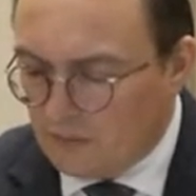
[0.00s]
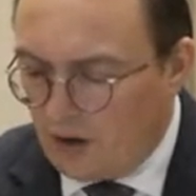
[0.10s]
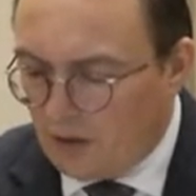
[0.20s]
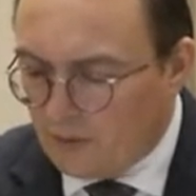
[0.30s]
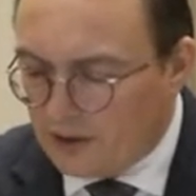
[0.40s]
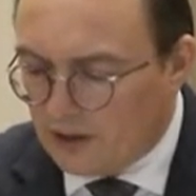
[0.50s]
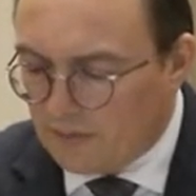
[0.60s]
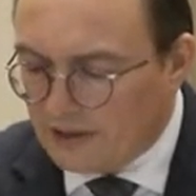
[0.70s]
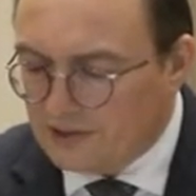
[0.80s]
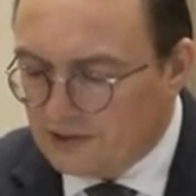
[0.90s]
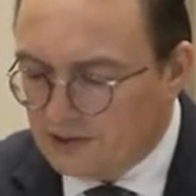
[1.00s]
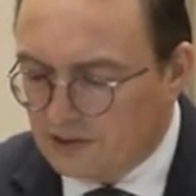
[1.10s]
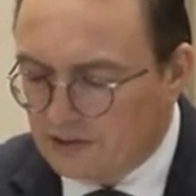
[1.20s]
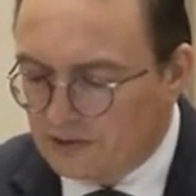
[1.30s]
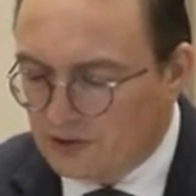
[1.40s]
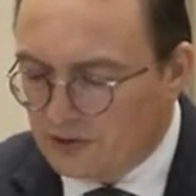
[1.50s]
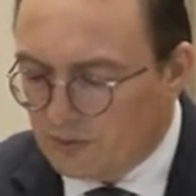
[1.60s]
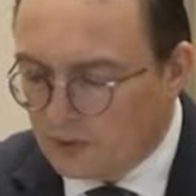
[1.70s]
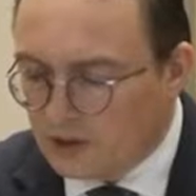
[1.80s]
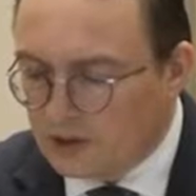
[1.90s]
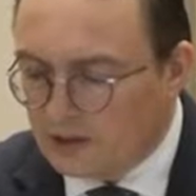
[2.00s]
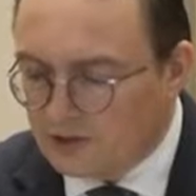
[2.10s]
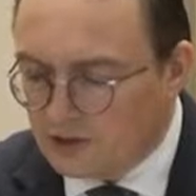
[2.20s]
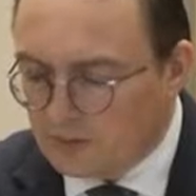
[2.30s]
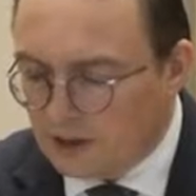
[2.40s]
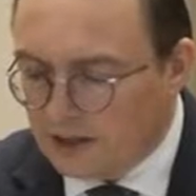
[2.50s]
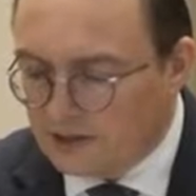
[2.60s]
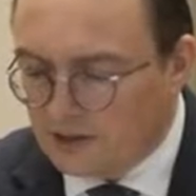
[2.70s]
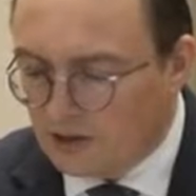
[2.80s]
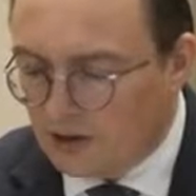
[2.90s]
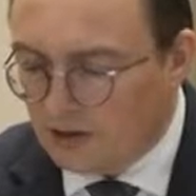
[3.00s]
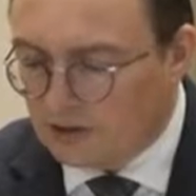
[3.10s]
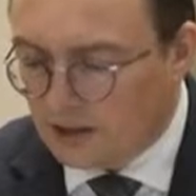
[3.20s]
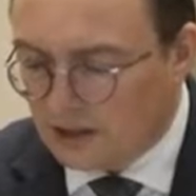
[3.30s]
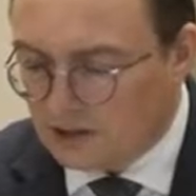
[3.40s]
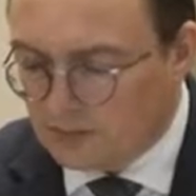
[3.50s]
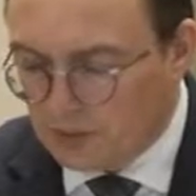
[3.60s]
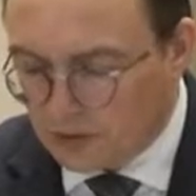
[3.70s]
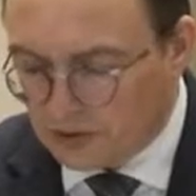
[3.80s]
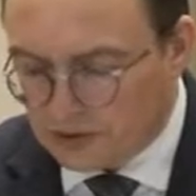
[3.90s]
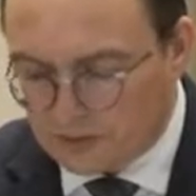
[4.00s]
Are we committed to the work and to the place that God has put us?